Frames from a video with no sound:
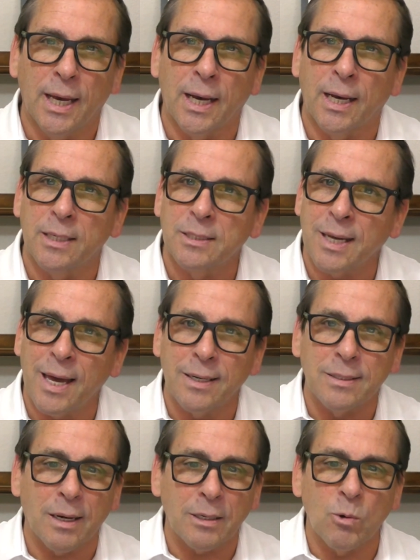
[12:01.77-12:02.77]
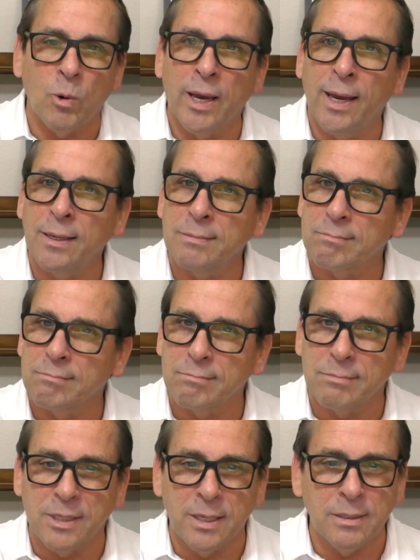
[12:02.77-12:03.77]
It's kind of tucked away
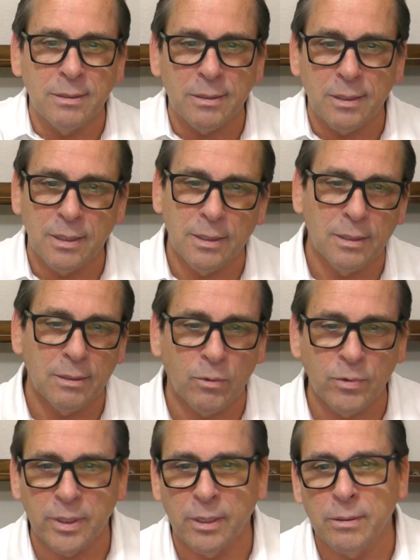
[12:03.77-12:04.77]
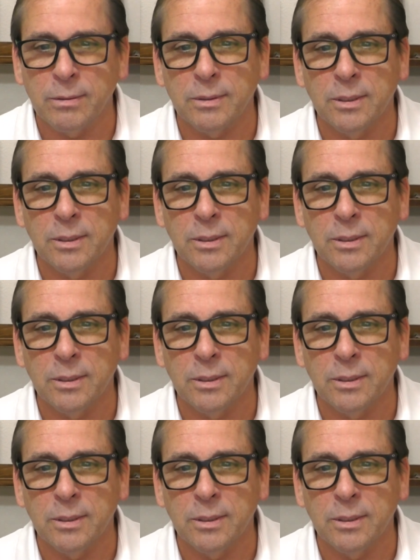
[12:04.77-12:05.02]
in over there